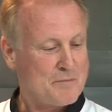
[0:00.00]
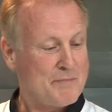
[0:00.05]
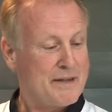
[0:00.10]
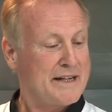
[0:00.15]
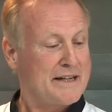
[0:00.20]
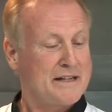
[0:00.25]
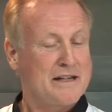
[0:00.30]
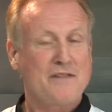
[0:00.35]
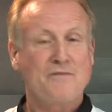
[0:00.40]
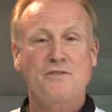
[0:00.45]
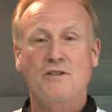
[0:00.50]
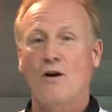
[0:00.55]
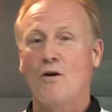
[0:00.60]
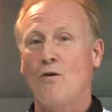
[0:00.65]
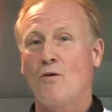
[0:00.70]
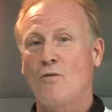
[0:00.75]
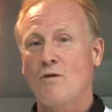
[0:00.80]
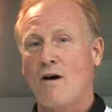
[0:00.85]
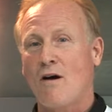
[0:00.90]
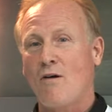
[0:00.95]
big enough to
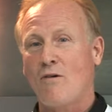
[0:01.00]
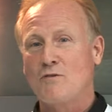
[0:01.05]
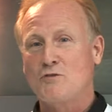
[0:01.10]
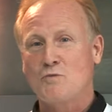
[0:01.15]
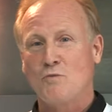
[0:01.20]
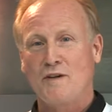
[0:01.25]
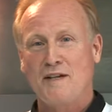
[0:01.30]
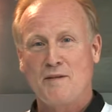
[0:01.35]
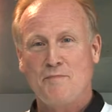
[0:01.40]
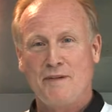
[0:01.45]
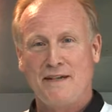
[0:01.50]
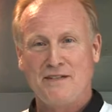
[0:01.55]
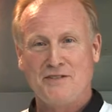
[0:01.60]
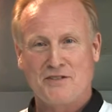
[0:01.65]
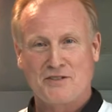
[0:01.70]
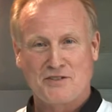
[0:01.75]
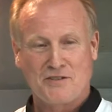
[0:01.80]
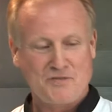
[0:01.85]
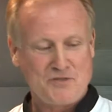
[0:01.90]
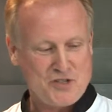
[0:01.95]
hold all 20
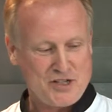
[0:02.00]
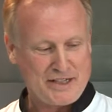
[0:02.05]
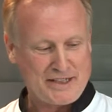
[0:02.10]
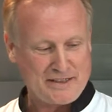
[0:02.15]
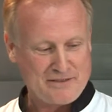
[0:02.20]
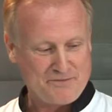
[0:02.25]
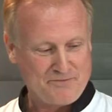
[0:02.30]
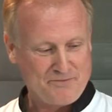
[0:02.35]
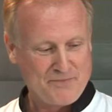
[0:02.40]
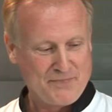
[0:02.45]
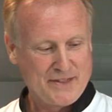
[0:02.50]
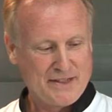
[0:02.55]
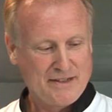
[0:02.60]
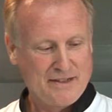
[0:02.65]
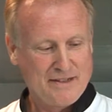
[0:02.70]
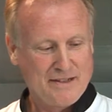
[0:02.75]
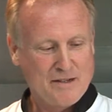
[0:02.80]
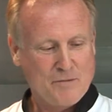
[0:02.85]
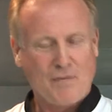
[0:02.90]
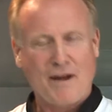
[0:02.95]
pieces of chicken.
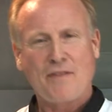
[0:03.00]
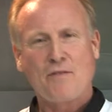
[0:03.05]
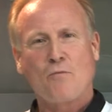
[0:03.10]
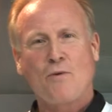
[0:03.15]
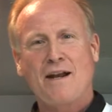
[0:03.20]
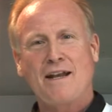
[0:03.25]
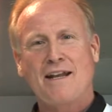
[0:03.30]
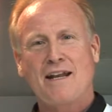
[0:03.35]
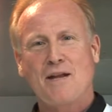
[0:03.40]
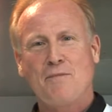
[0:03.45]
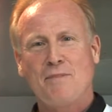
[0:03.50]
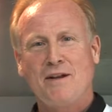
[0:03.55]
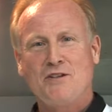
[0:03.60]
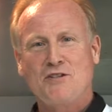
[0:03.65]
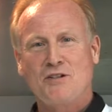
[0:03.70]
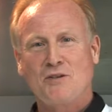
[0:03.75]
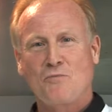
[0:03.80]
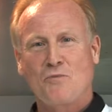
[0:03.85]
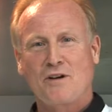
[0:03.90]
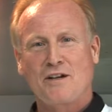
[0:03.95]
By the way, did I
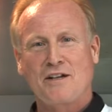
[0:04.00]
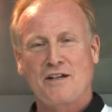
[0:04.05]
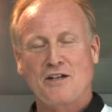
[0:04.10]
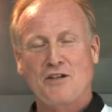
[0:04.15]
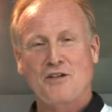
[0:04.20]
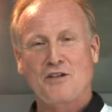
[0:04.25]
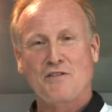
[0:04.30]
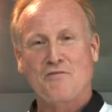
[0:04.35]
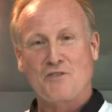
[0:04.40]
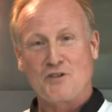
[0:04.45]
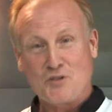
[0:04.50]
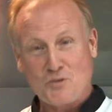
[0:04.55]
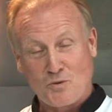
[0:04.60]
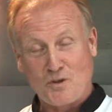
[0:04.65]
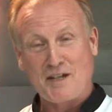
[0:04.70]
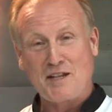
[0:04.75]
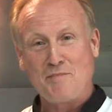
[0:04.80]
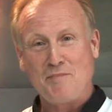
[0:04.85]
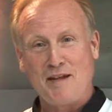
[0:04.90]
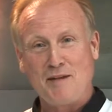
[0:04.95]
mention we're going to cook for
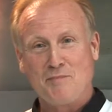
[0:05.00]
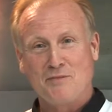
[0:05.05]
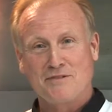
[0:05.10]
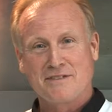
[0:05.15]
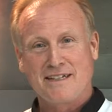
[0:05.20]
20 people